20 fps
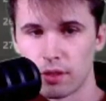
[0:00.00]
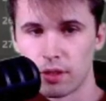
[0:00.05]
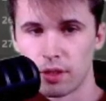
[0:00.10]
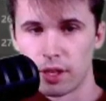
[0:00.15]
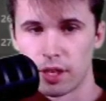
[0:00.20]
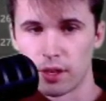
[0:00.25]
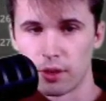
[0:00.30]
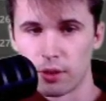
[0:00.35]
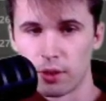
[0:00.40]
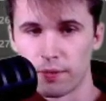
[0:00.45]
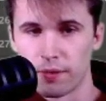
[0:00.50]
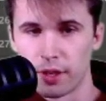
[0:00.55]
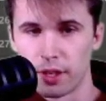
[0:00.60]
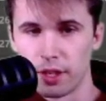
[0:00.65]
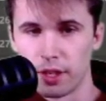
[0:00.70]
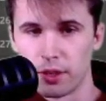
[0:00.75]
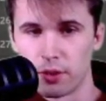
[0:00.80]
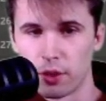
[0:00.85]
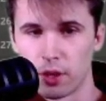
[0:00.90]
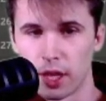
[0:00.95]
I don't know if I
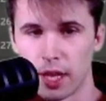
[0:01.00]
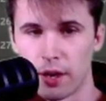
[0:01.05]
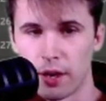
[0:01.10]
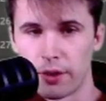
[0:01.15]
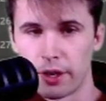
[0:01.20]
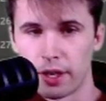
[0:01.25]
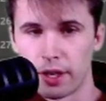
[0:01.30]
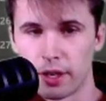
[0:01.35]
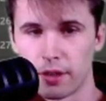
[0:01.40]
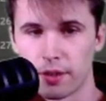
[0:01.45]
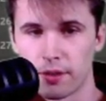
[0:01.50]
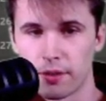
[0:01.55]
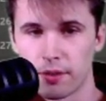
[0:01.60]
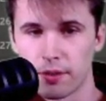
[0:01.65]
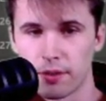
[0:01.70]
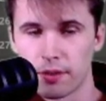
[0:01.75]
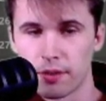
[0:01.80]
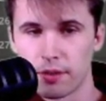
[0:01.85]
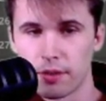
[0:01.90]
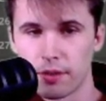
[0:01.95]
need to allow any of this.
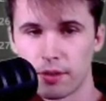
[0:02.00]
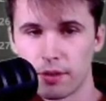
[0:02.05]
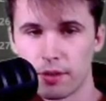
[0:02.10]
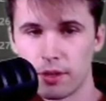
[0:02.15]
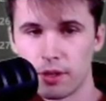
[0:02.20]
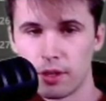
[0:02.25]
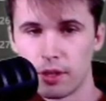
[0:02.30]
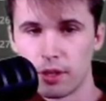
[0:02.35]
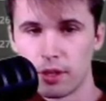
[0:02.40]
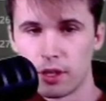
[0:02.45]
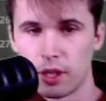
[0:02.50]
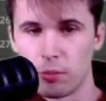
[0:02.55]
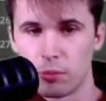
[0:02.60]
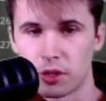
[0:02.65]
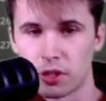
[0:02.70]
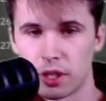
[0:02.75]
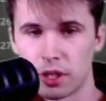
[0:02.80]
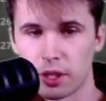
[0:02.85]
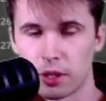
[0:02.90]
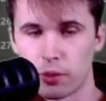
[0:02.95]
I'm just
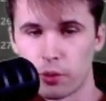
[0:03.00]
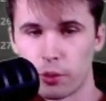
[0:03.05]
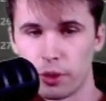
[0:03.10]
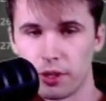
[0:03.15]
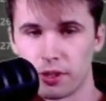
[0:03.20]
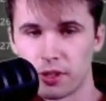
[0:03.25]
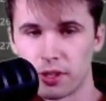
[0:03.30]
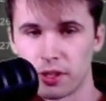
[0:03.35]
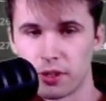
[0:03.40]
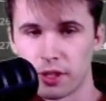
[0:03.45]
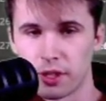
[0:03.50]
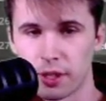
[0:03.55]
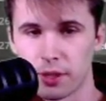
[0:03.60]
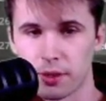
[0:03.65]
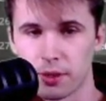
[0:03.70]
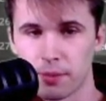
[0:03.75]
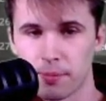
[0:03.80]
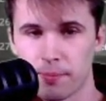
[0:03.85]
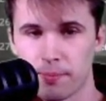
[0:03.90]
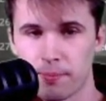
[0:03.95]
going to go queen c6.